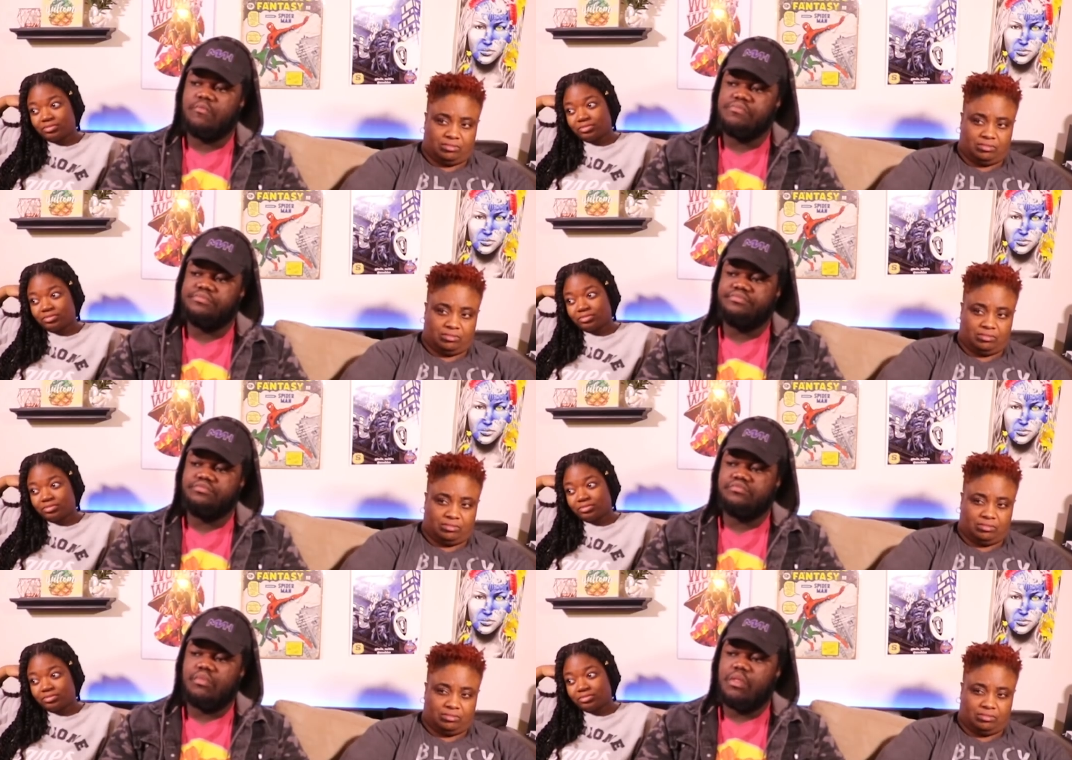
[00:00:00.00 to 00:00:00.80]
Speaker 1: Then
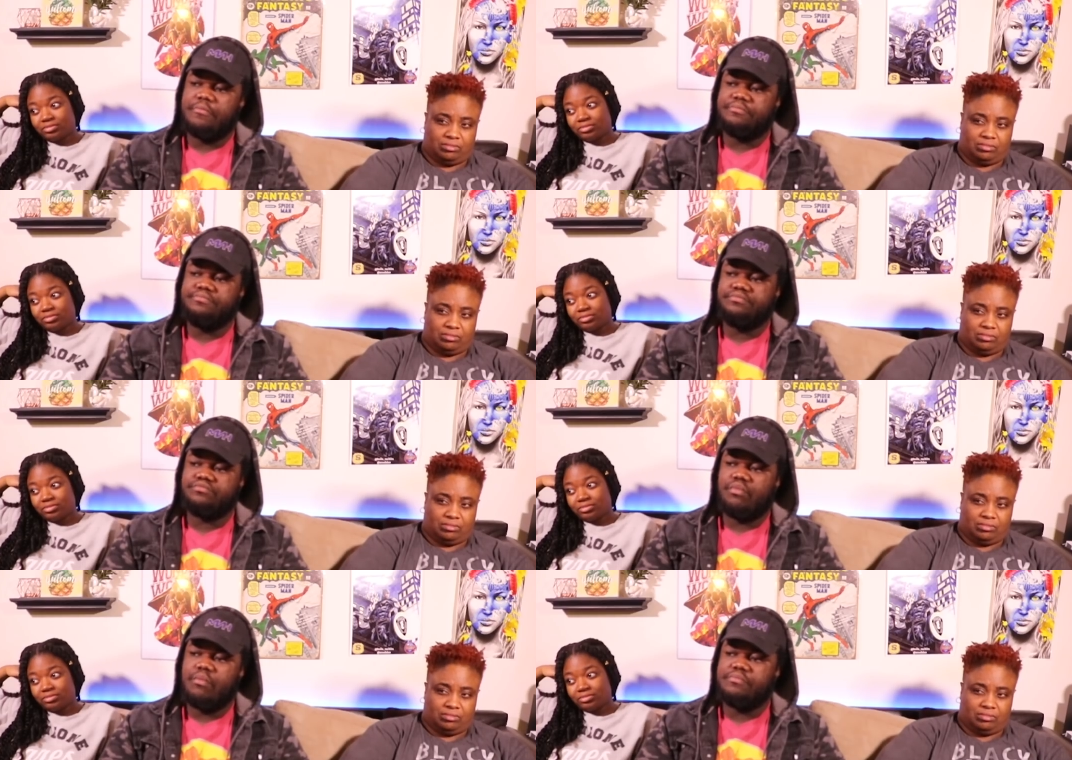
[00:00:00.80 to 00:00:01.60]
I'm taking this
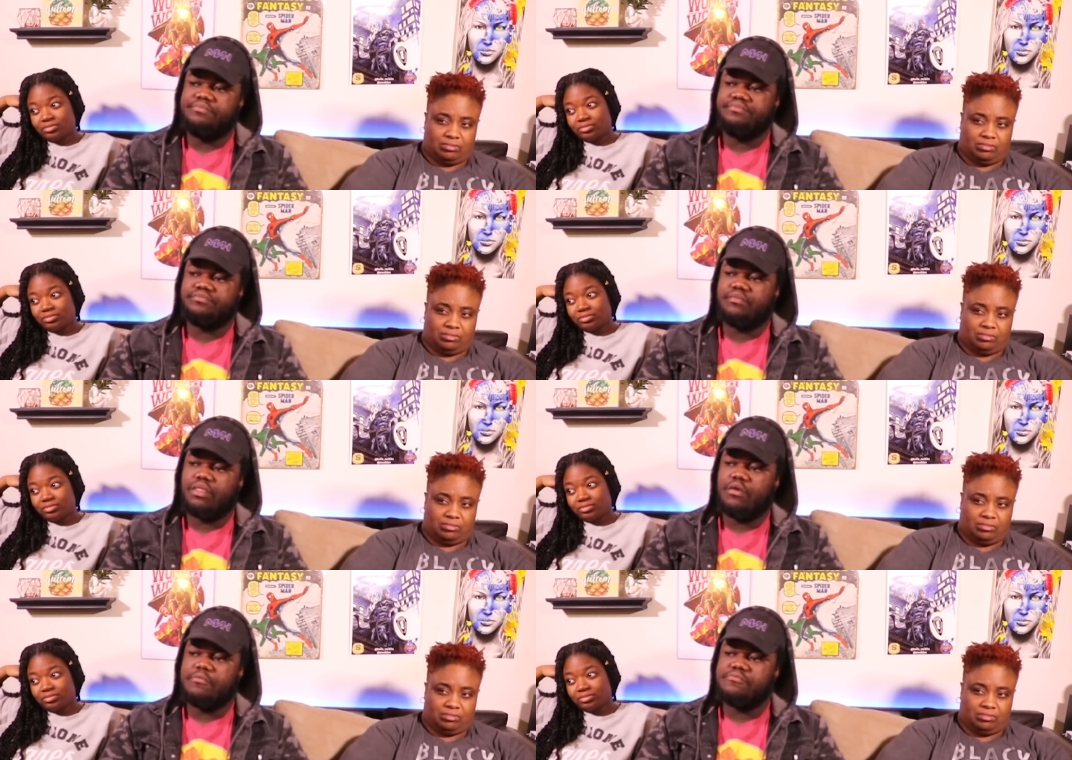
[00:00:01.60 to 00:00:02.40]
life for
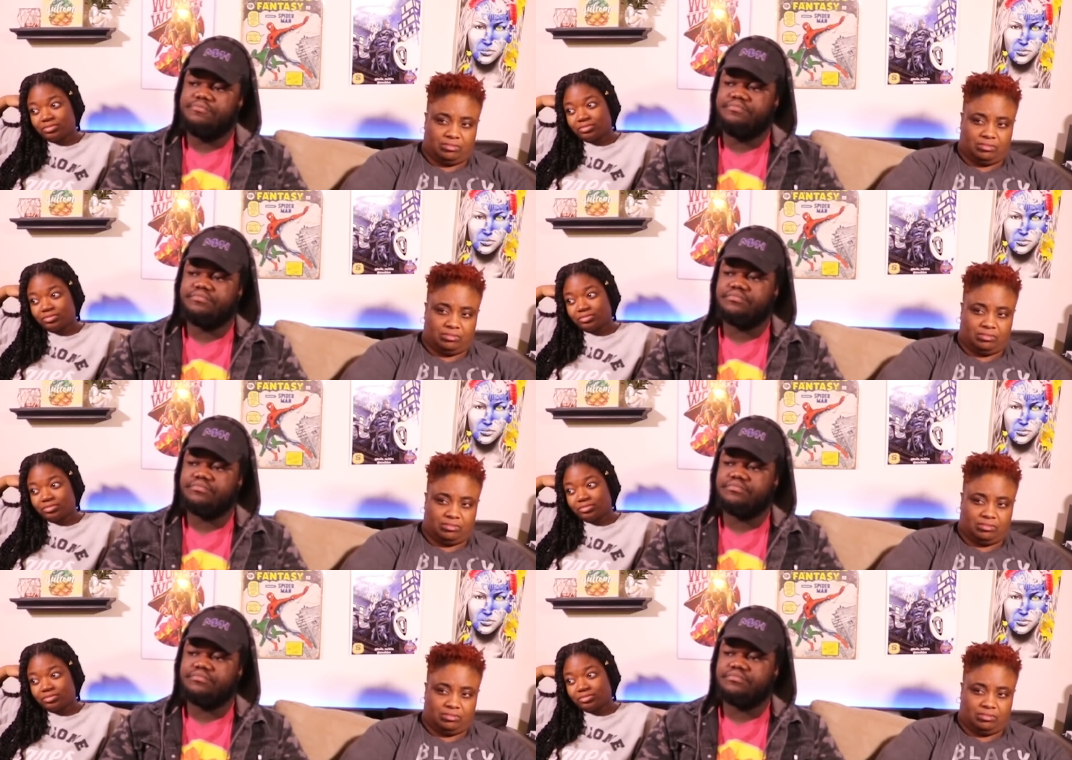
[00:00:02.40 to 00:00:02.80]
good.